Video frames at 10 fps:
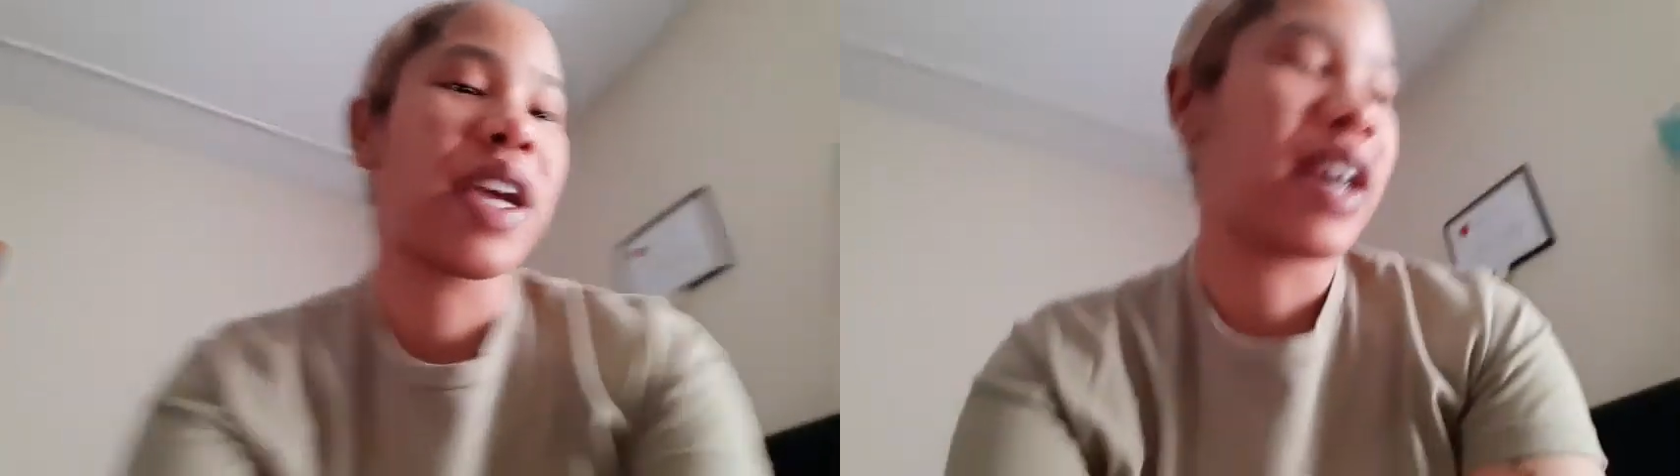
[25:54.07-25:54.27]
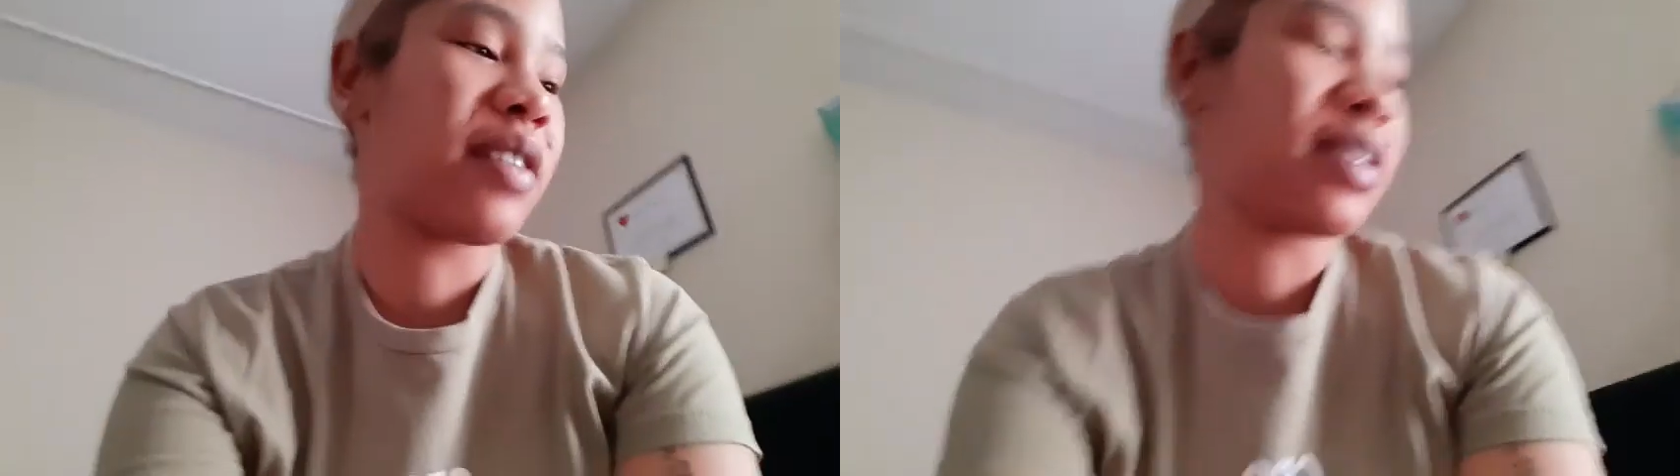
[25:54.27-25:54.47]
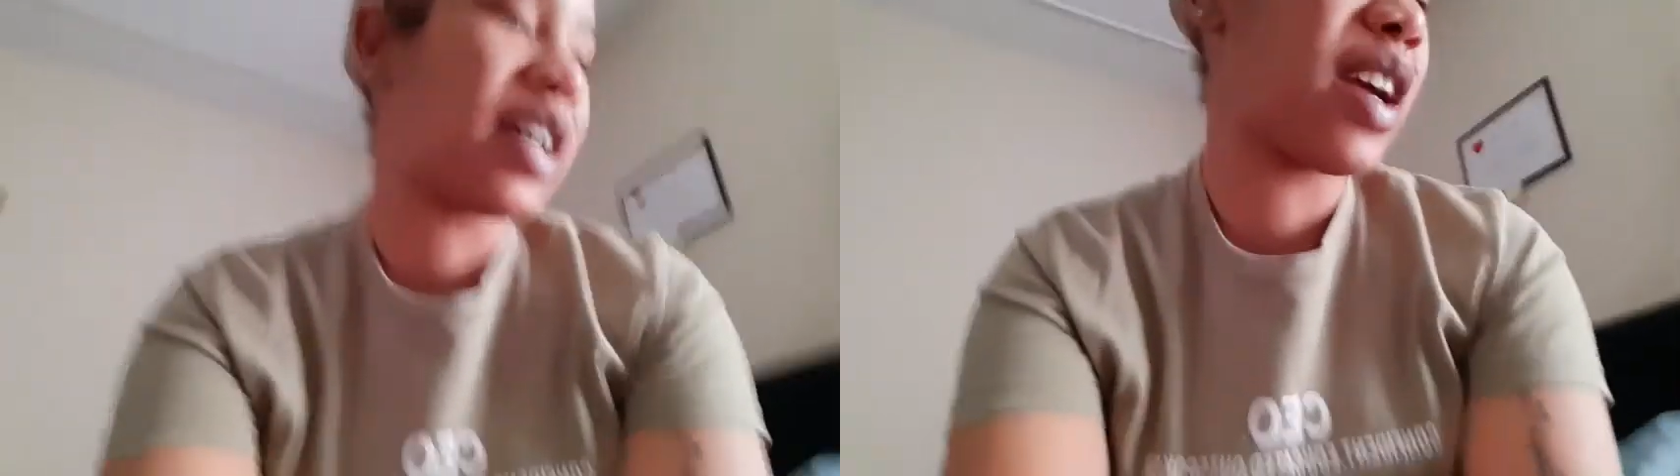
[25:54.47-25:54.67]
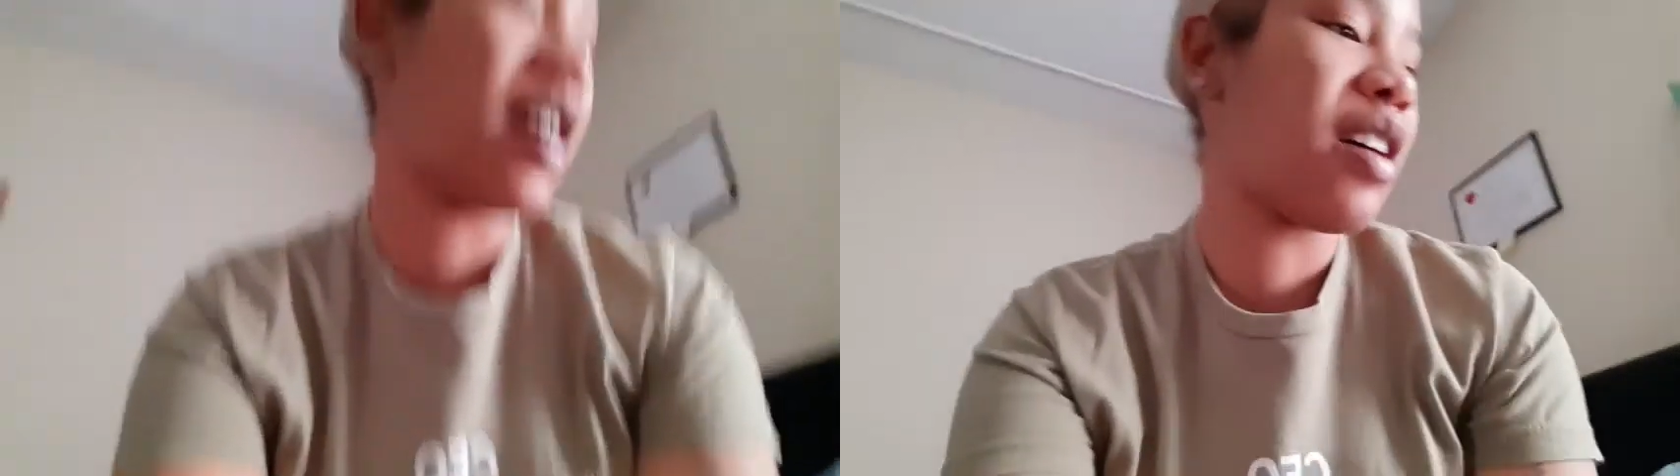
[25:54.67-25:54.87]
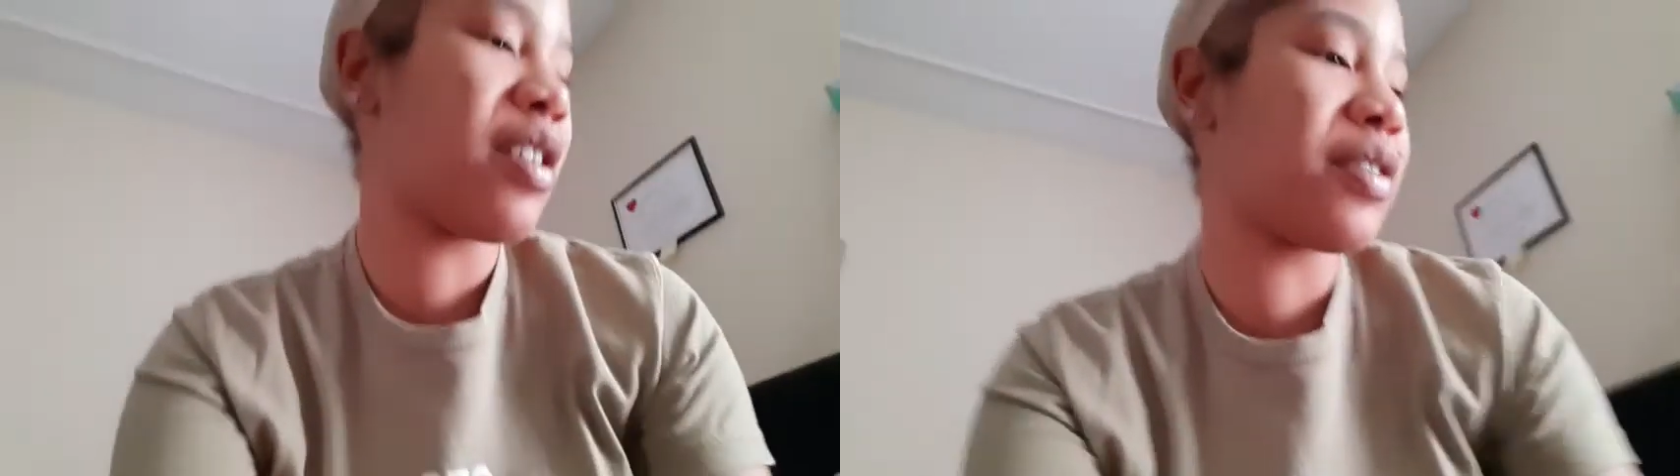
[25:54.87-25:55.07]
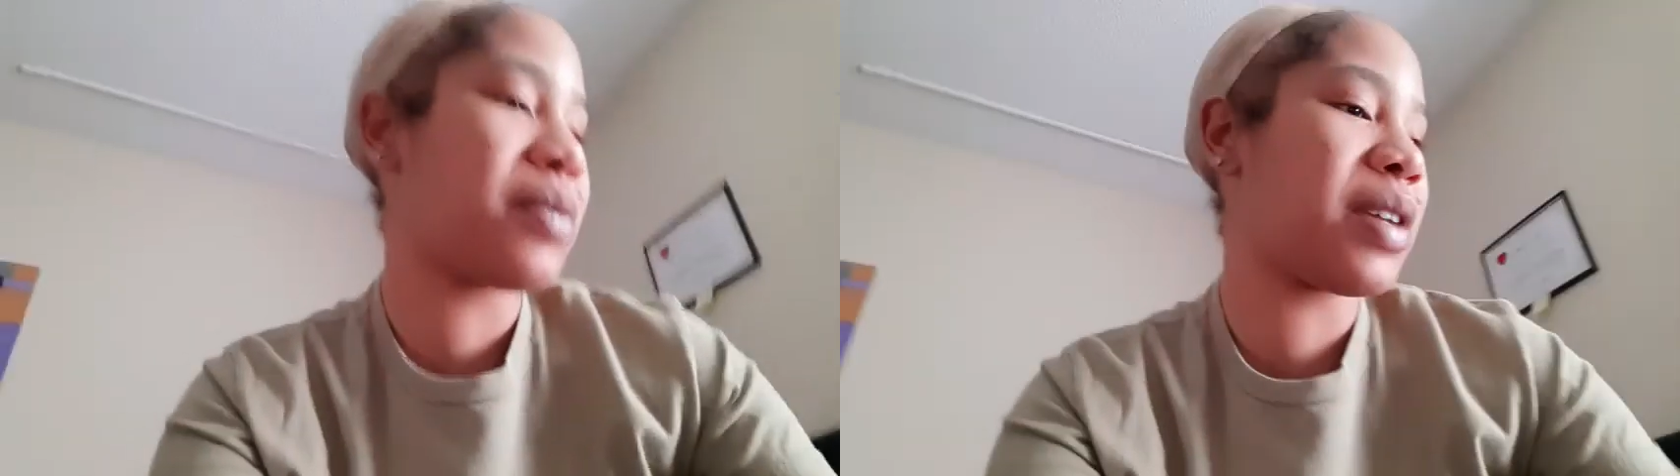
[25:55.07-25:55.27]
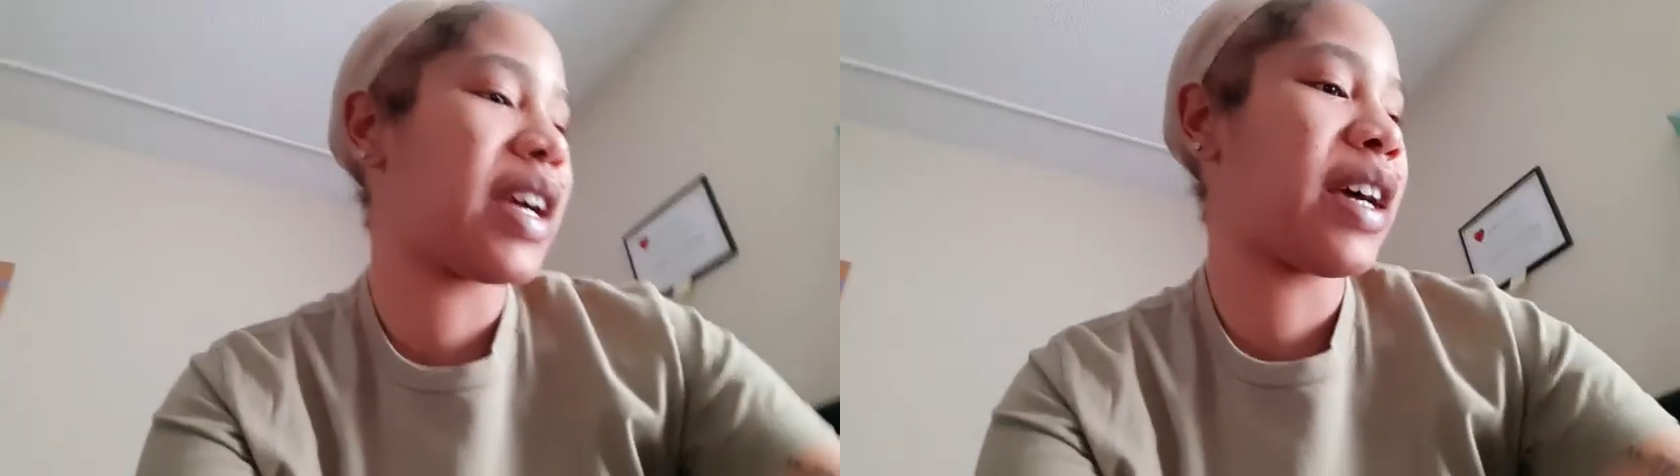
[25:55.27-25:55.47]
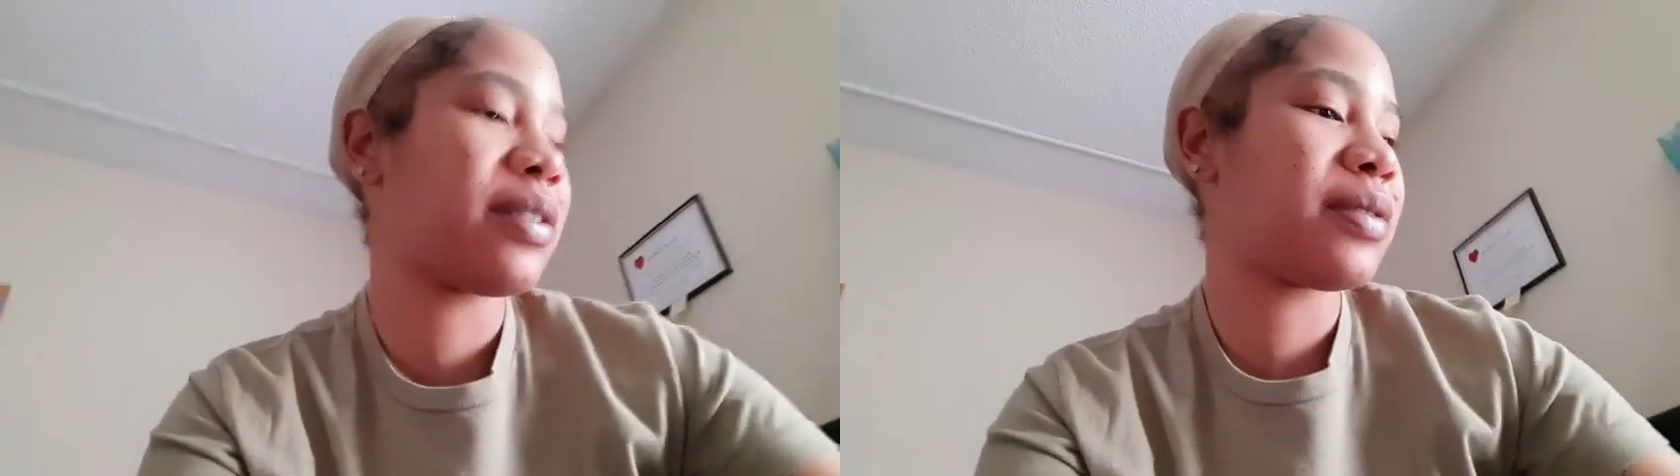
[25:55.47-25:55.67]
out, like all the way
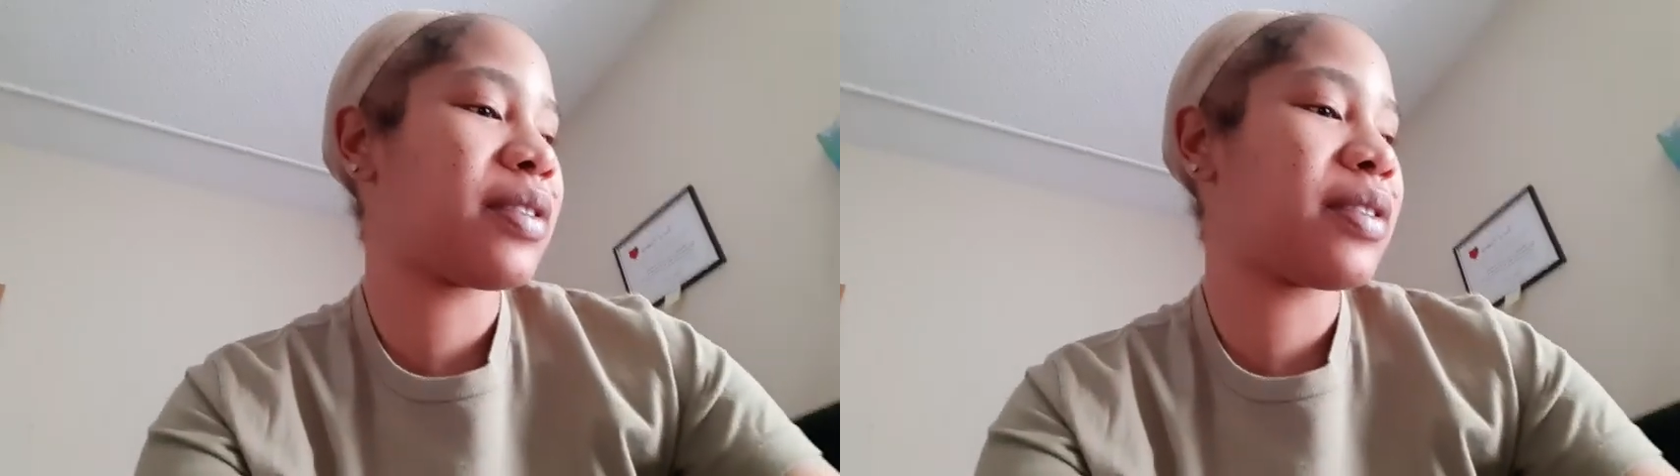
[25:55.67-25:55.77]
out.